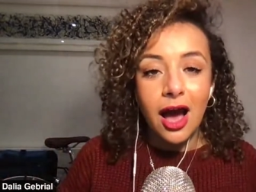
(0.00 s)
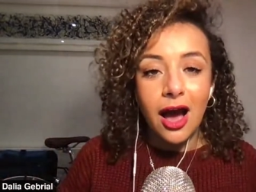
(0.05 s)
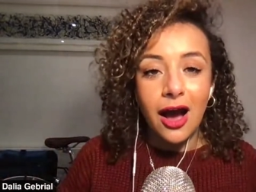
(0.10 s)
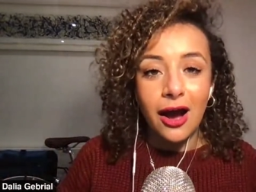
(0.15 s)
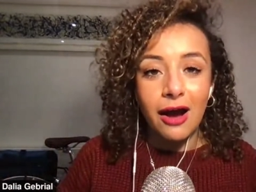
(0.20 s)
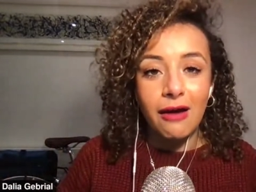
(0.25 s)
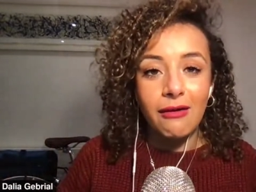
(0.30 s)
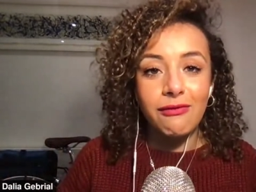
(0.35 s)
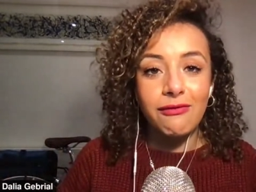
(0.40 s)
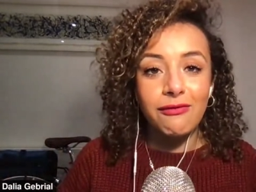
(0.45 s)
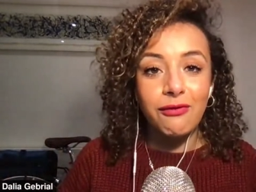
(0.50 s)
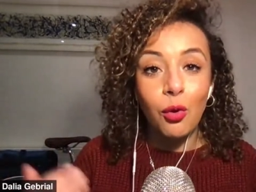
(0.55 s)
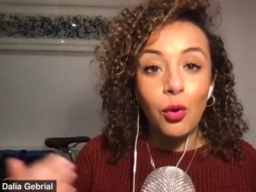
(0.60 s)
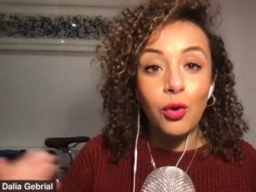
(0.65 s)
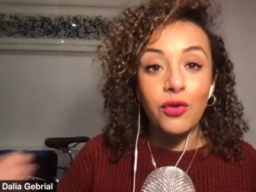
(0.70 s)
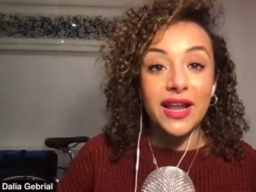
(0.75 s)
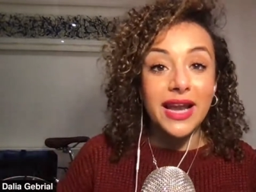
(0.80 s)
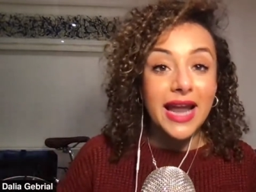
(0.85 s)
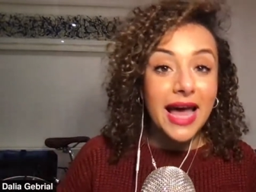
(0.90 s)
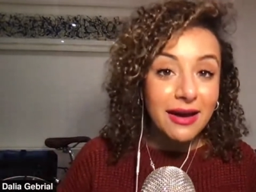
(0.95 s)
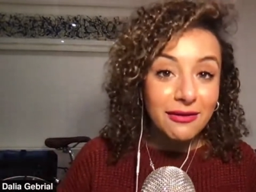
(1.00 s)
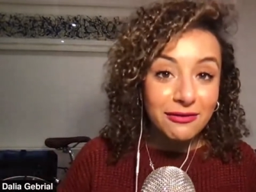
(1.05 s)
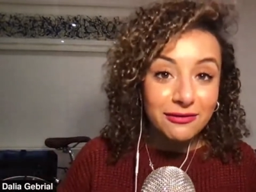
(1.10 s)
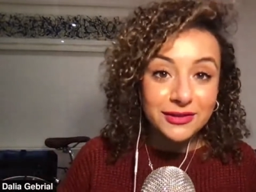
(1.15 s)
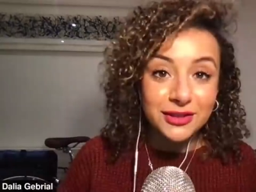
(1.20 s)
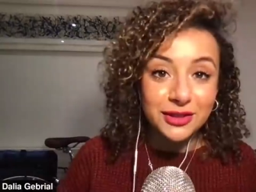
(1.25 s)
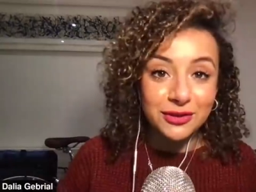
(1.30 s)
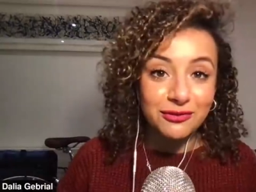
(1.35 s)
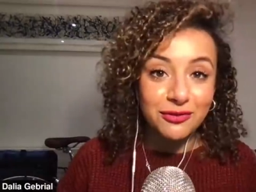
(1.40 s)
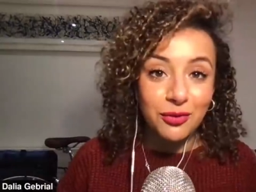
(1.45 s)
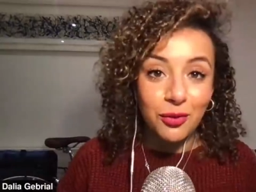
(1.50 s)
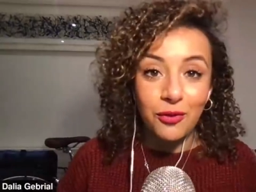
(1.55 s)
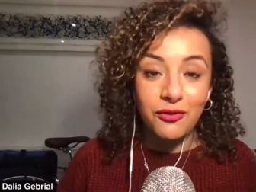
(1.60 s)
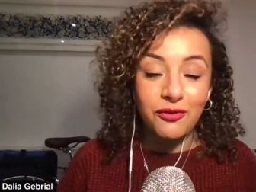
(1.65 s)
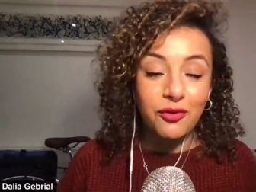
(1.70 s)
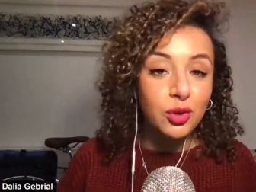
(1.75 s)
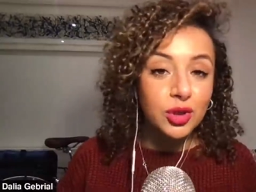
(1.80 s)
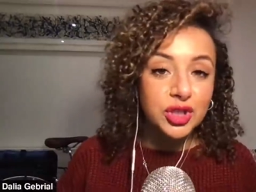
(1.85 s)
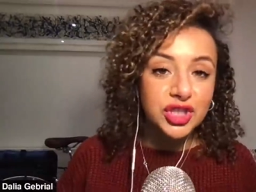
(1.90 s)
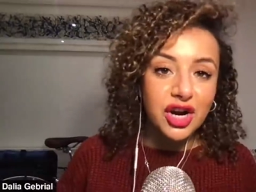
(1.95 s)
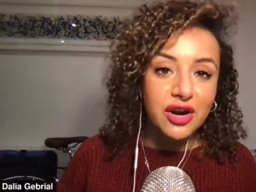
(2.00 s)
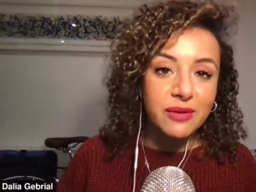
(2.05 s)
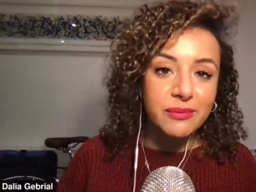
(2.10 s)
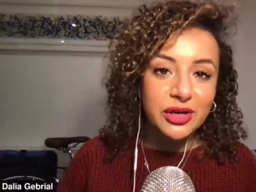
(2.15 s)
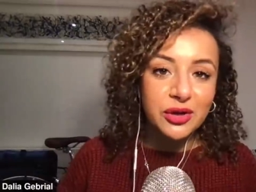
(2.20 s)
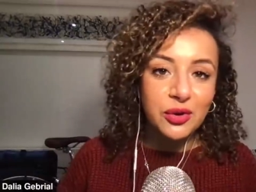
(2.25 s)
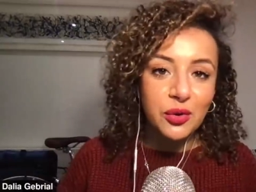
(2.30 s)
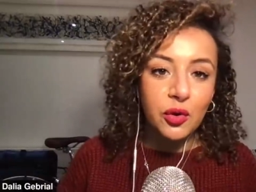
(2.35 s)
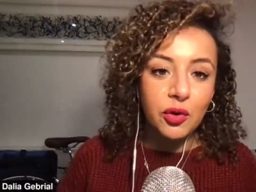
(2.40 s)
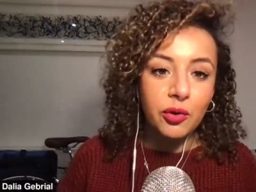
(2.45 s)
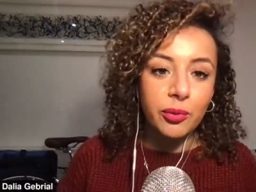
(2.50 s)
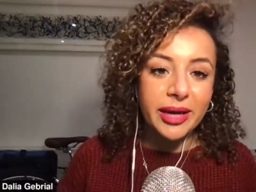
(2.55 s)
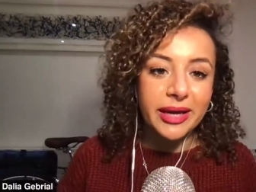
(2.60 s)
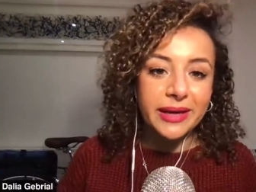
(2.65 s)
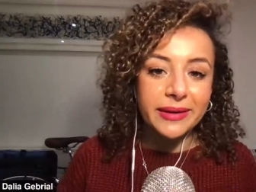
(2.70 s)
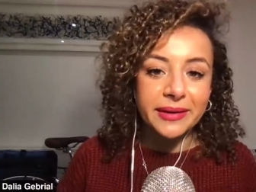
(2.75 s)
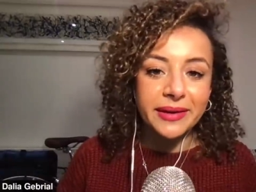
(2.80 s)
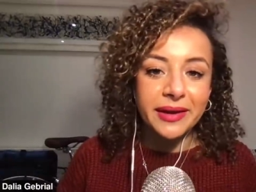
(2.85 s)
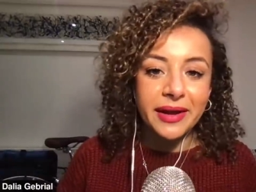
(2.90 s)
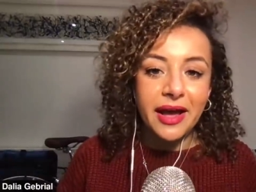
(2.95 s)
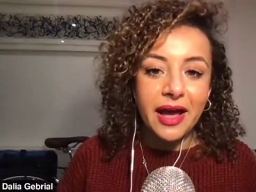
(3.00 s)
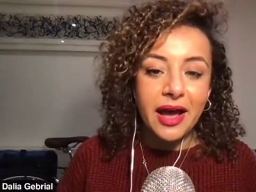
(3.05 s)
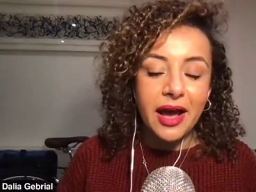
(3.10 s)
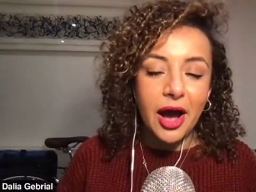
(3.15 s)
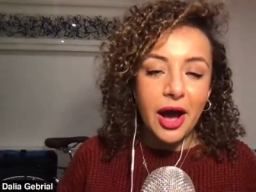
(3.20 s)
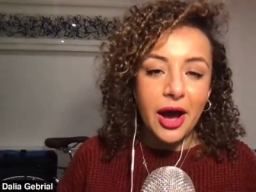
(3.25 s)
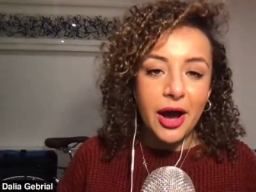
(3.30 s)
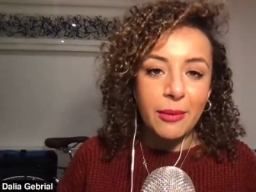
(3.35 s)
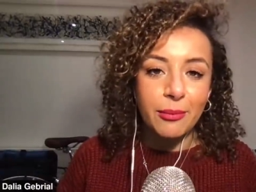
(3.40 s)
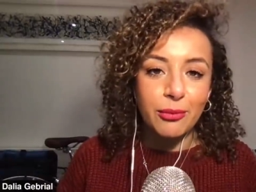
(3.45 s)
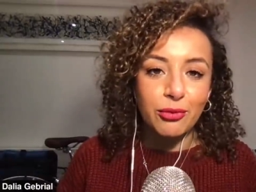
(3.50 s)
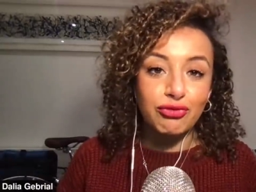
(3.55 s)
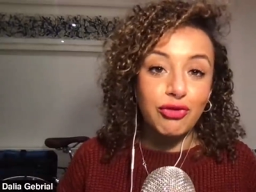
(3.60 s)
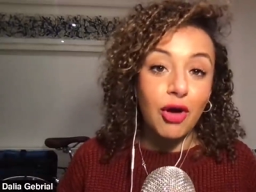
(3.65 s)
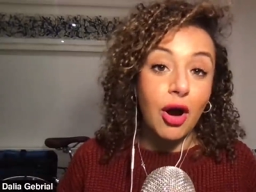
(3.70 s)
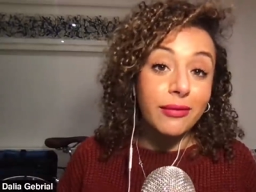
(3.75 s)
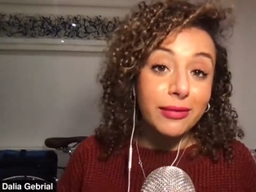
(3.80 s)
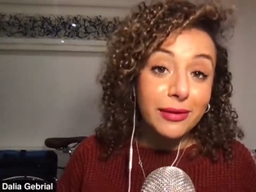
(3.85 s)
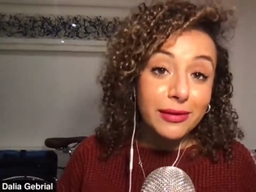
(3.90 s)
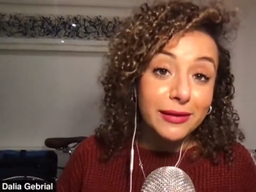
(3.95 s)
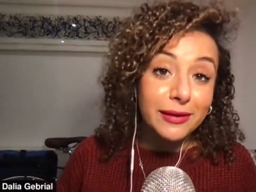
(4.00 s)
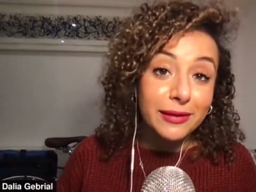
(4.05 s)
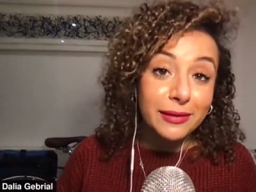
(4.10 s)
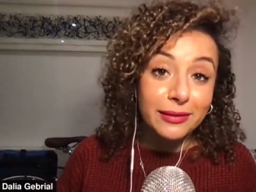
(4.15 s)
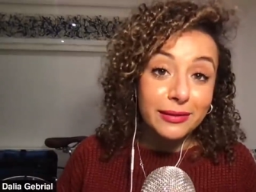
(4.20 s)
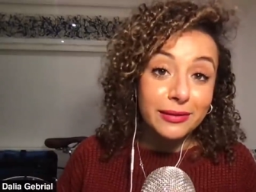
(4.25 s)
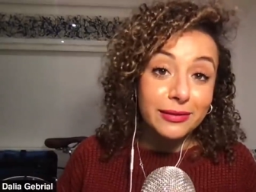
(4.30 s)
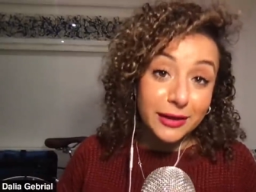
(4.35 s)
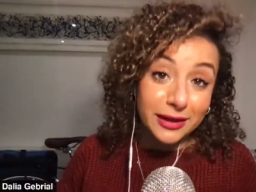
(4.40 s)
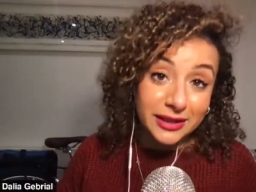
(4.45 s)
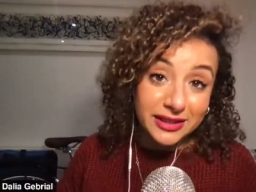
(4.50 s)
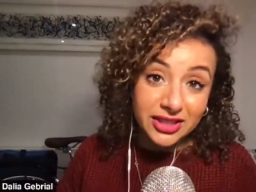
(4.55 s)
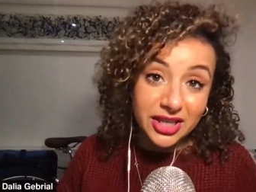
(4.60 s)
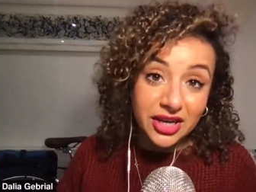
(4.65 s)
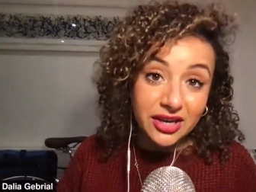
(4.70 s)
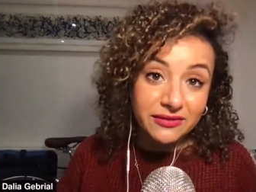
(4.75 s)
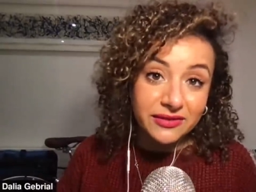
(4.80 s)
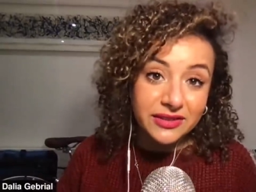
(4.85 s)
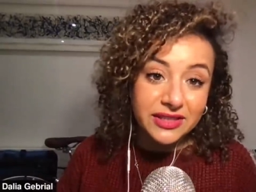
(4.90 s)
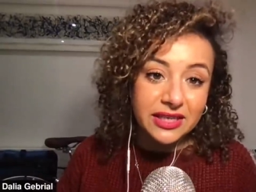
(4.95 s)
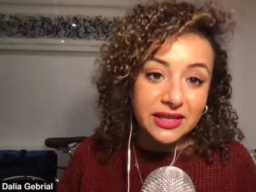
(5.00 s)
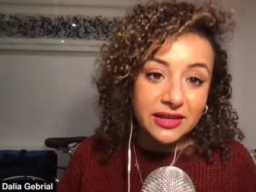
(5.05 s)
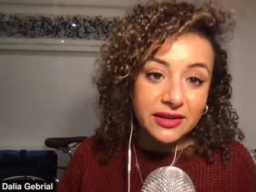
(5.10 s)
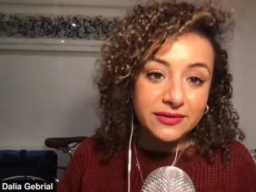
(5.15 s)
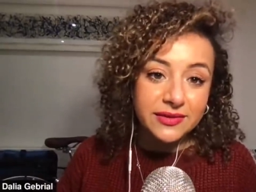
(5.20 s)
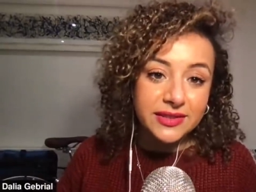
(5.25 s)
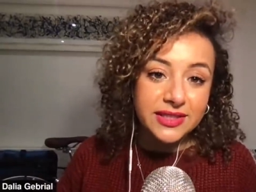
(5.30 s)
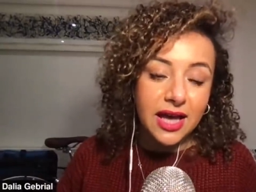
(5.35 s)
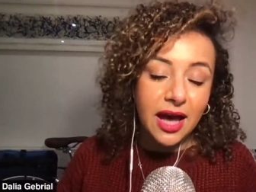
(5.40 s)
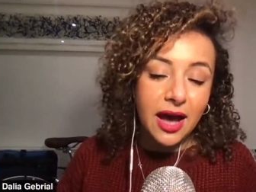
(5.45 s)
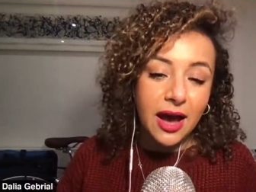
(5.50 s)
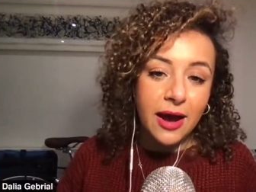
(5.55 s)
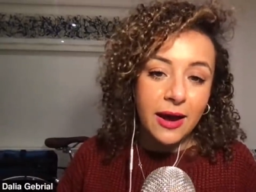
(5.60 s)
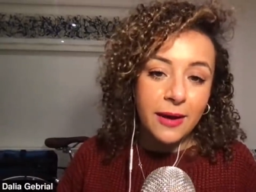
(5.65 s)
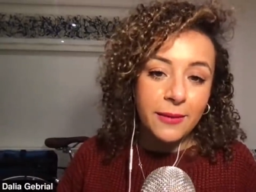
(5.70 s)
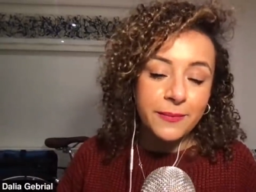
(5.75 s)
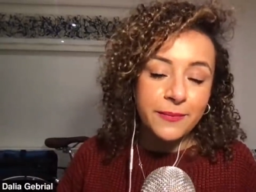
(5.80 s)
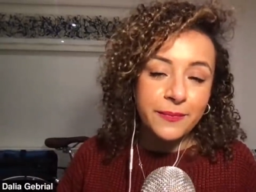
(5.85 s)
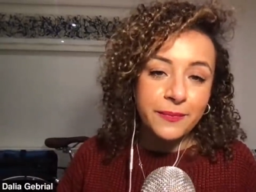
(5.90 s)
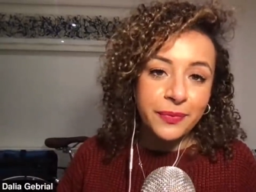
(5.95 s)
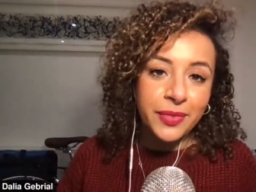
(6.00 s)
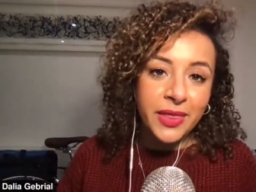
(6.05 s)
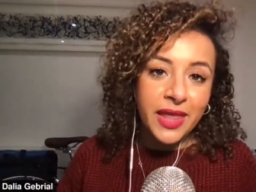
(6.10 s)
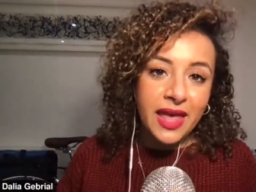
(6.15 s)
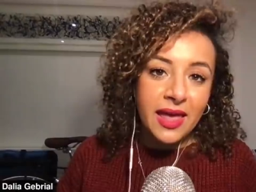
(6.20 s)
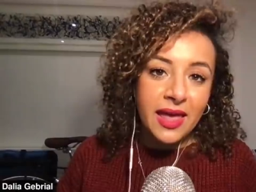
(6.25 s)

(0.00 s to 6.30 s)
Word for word: uh, for the left and for, for Jeremy Corbyn um, rather than the Conservatives. Um,